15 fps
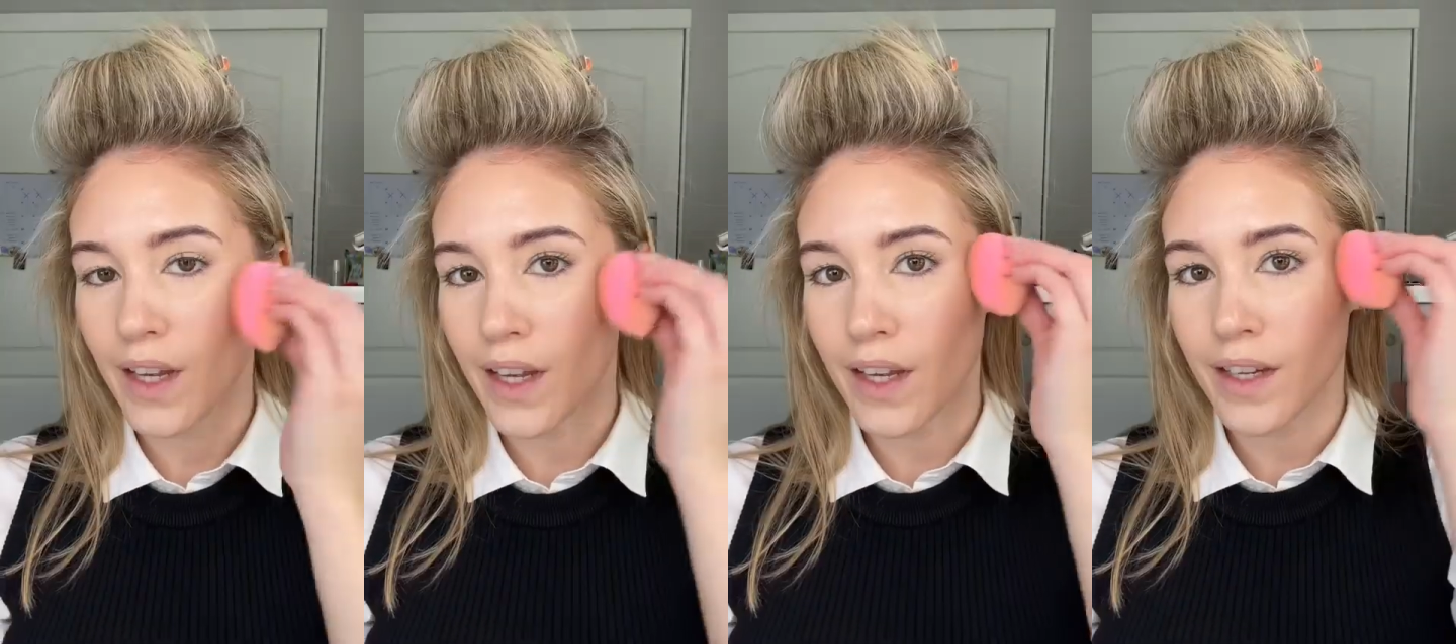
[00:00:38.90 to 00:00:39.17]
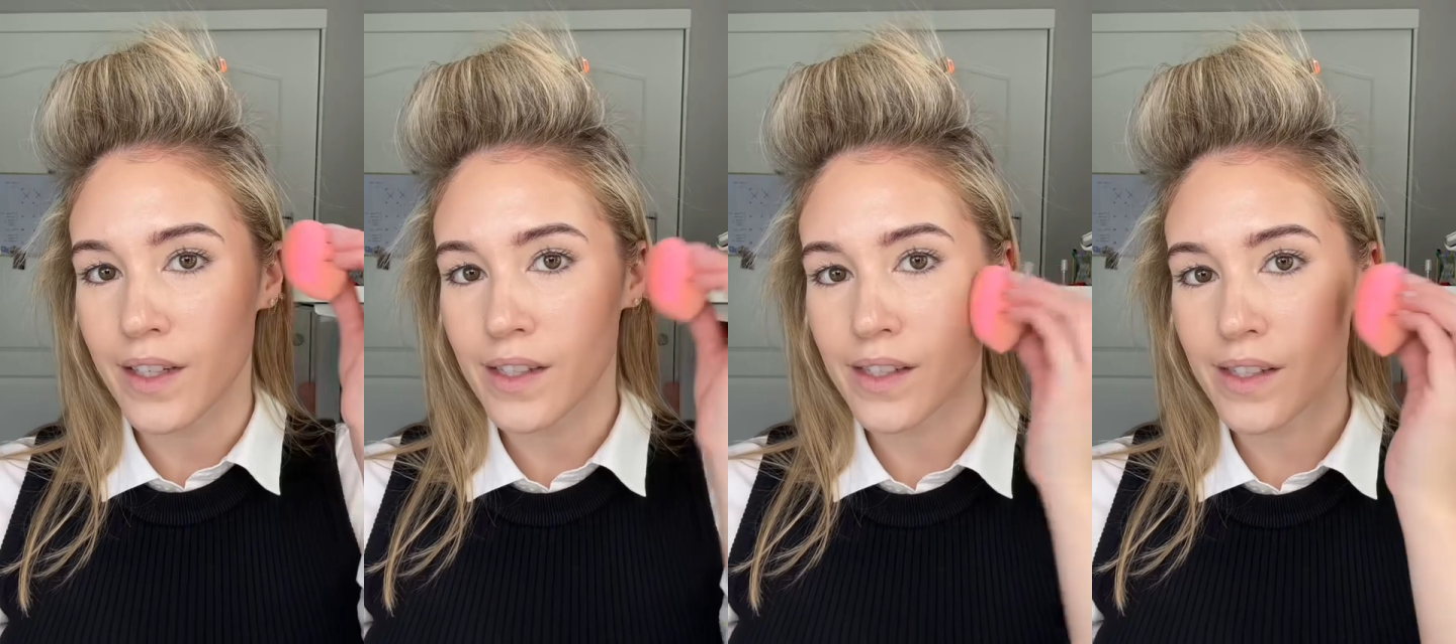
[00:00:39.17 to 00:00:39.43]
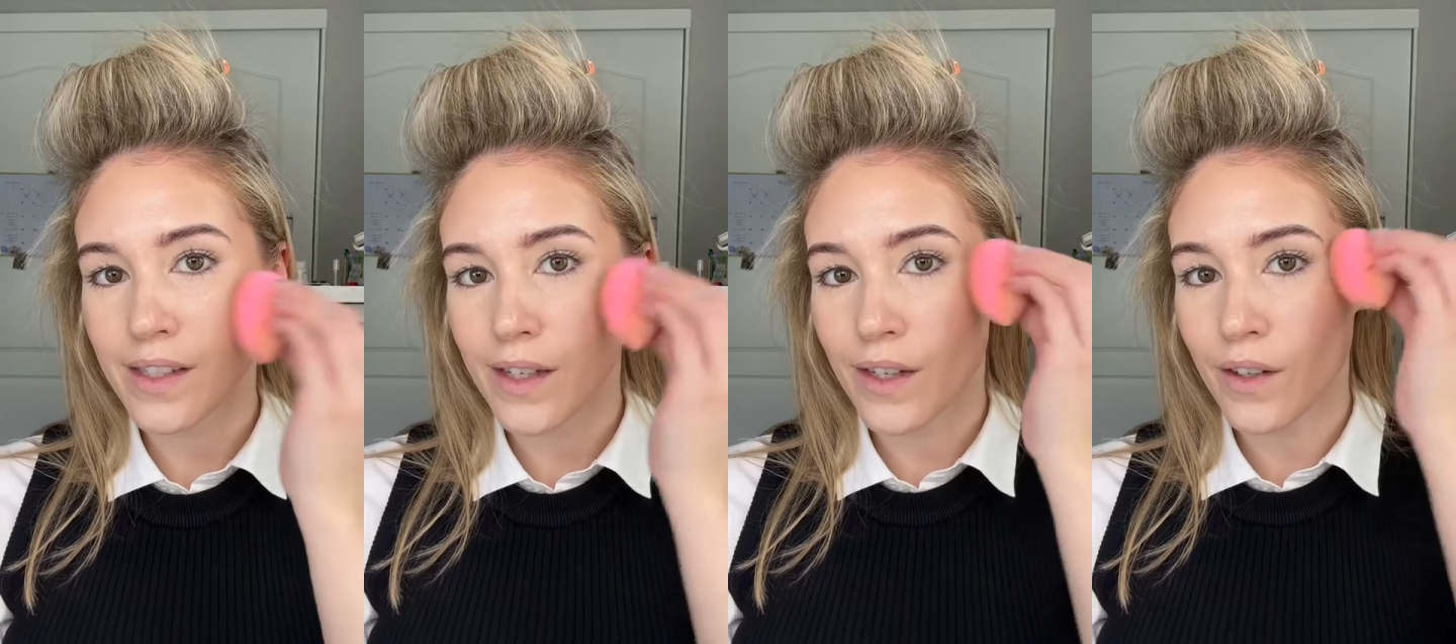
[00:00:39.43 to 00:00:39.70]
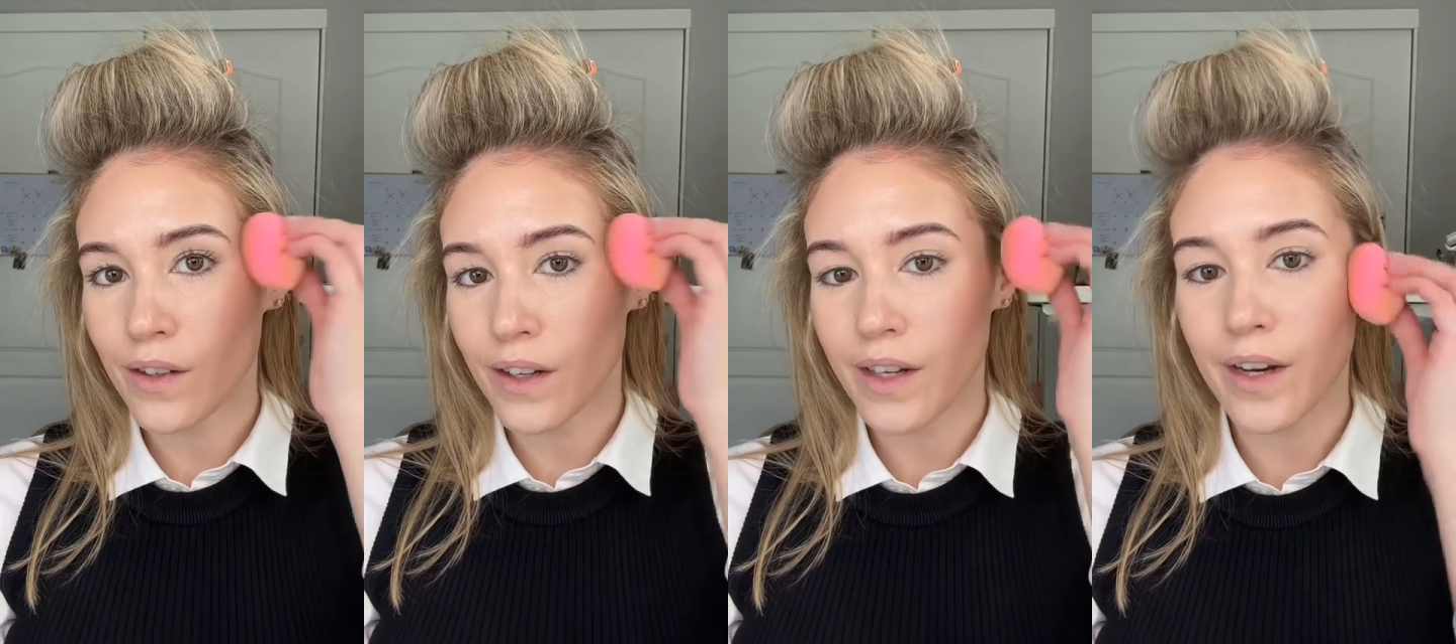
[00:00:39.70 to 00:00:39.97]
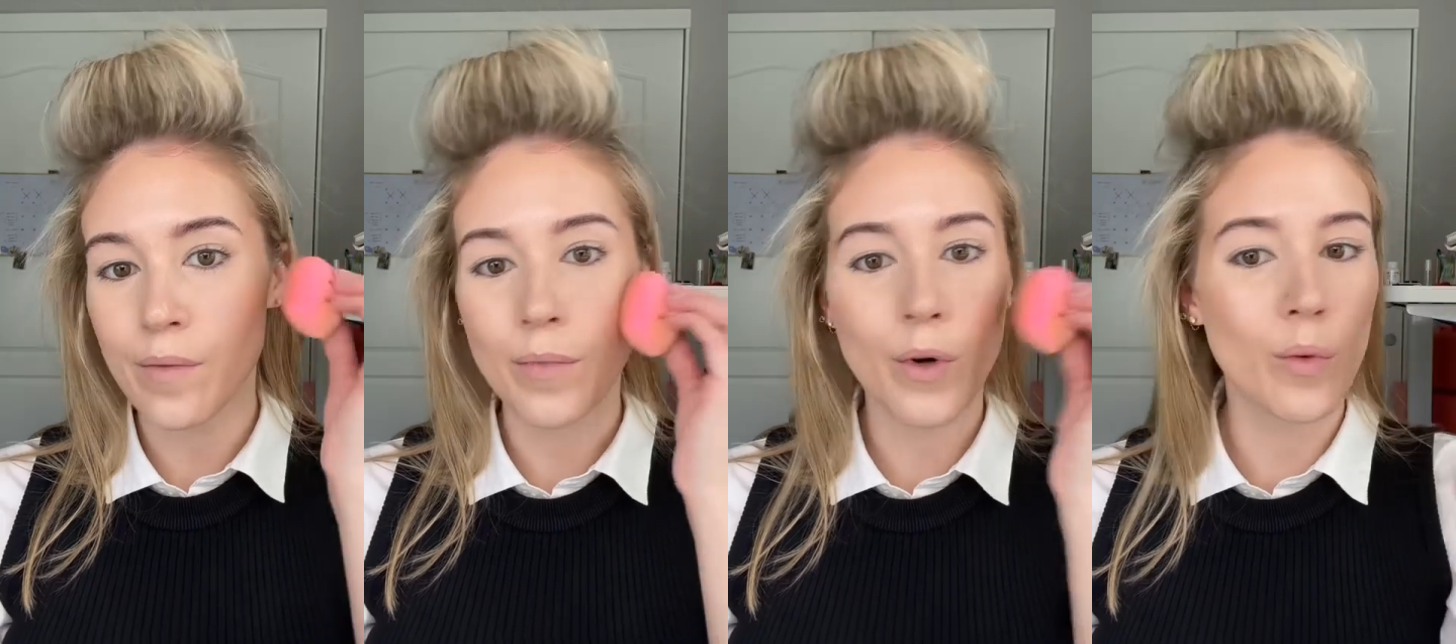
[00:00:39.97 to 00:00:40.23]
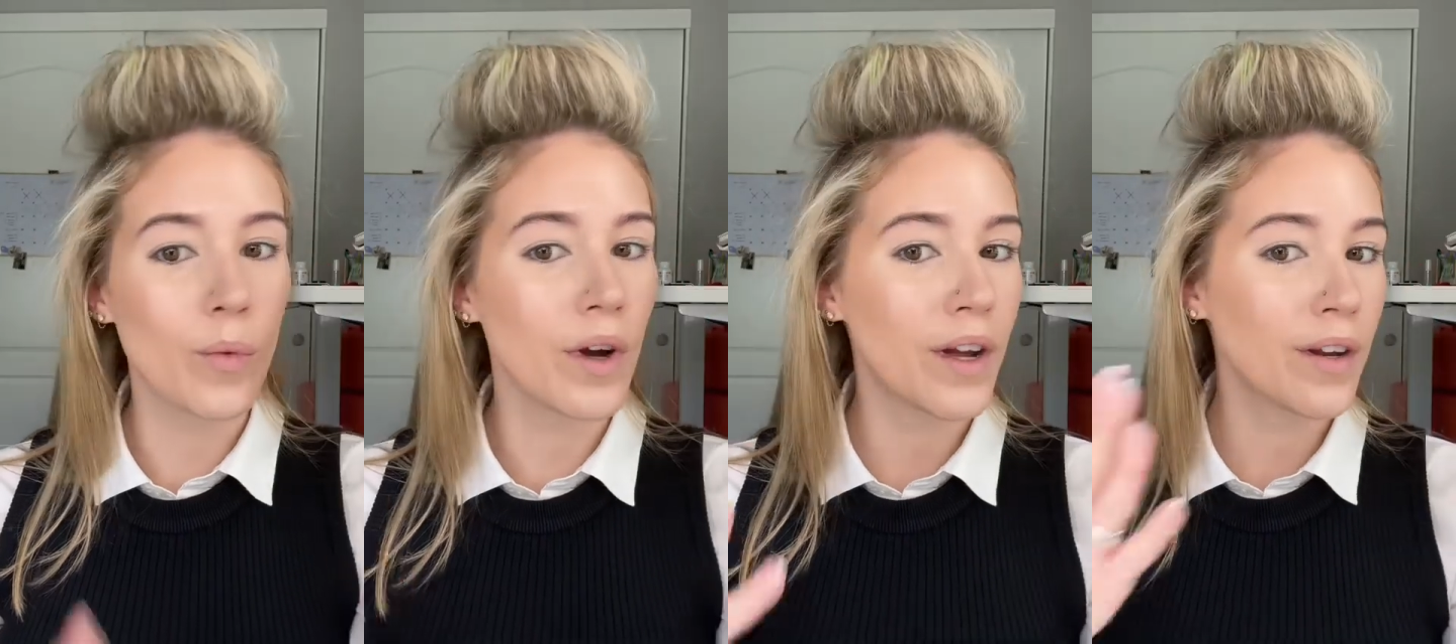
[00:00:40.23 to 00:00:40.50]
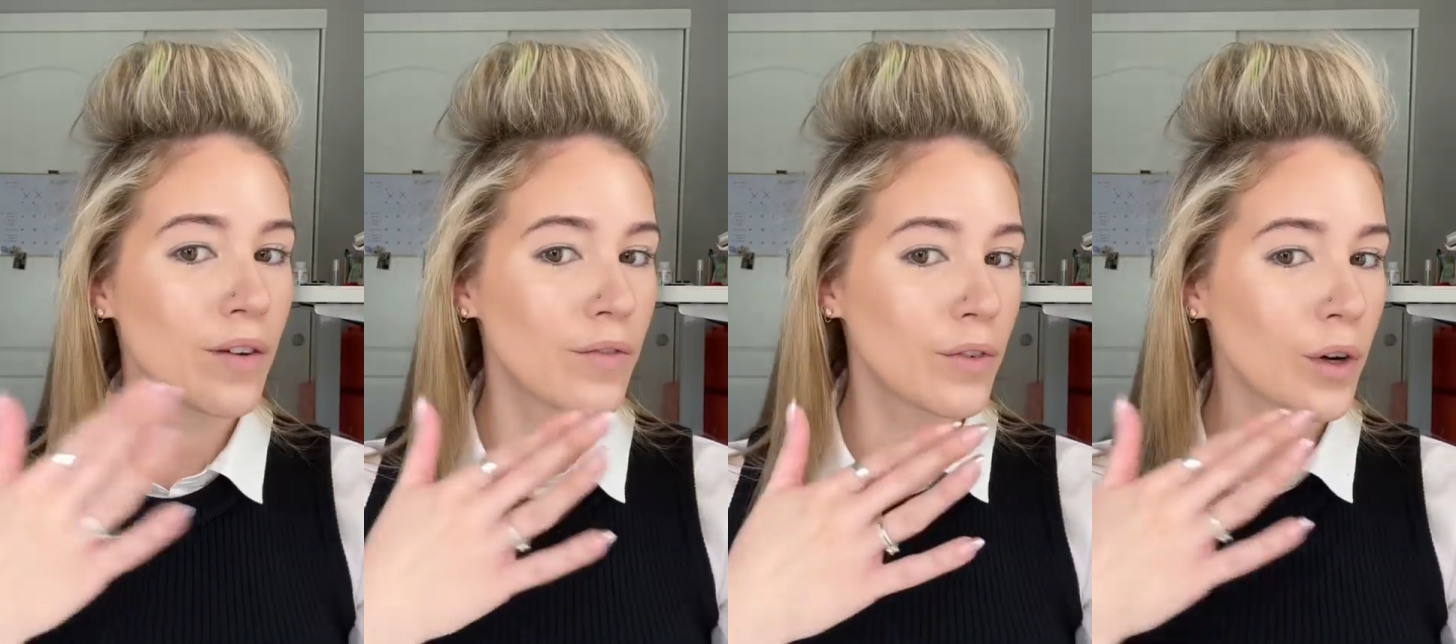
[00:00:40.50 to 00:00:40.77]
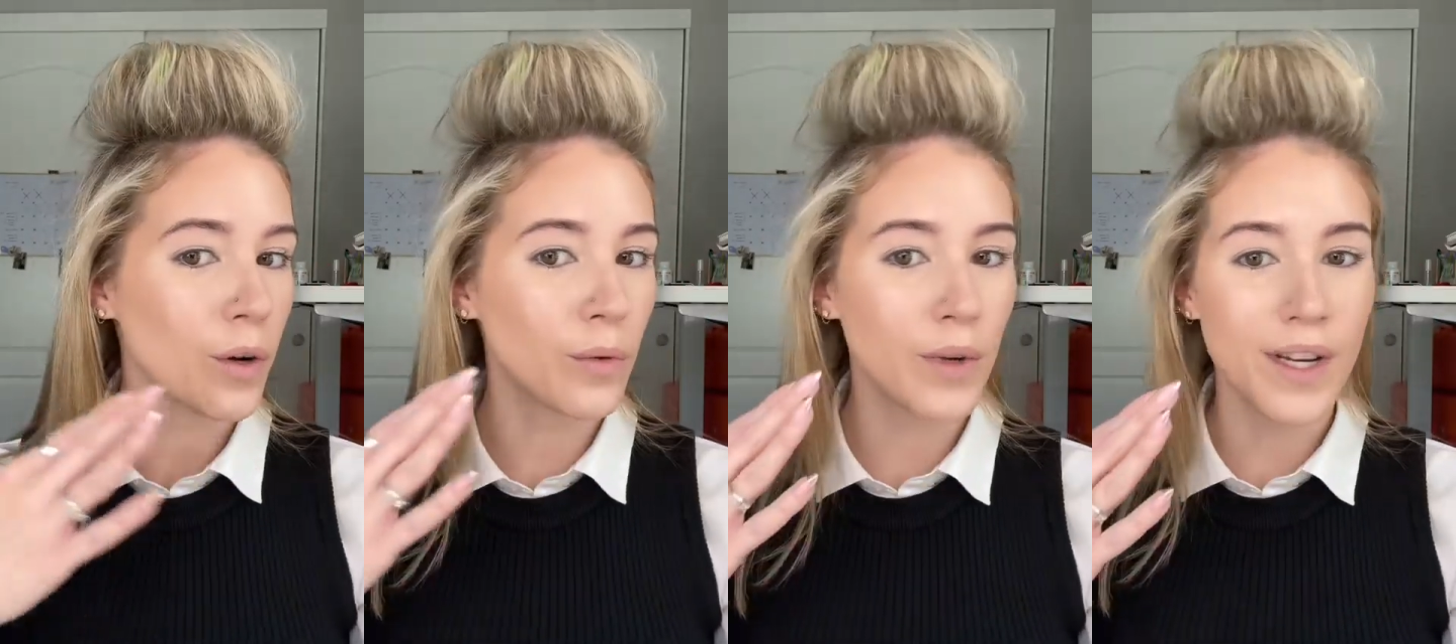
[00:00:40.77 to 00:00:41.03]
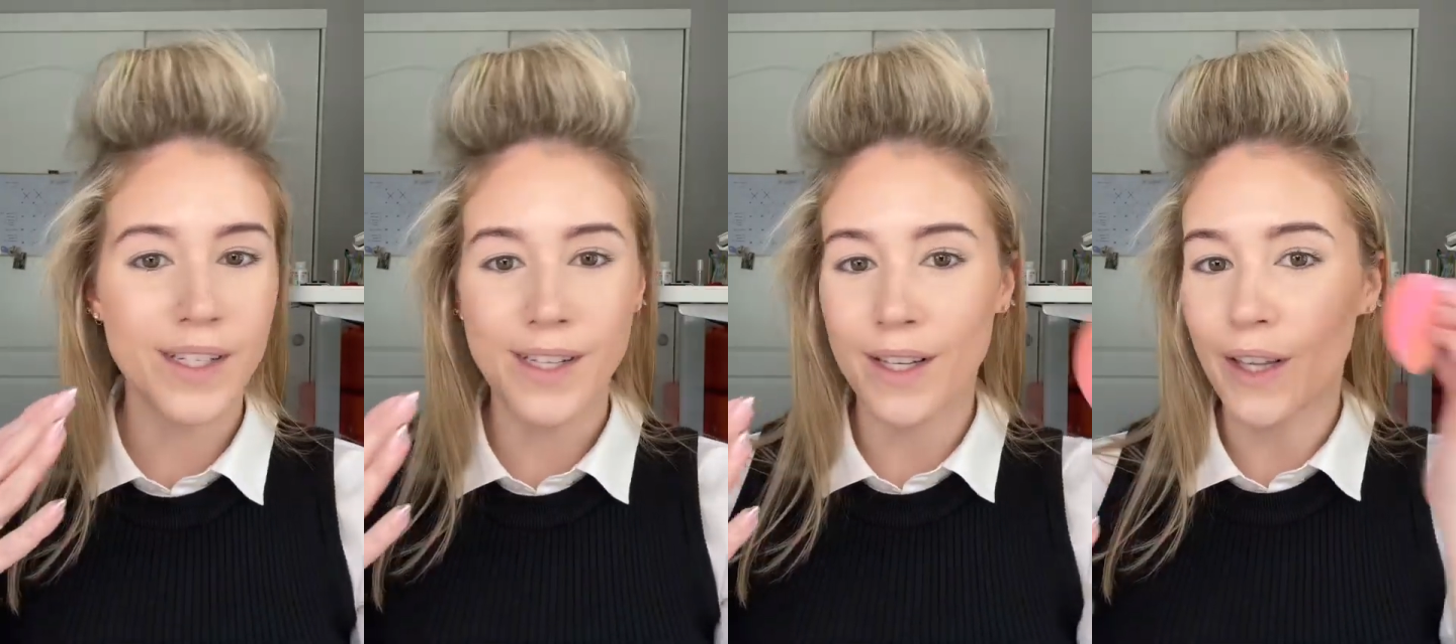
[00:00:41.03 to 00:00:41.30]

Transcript: is still #1 for a reason.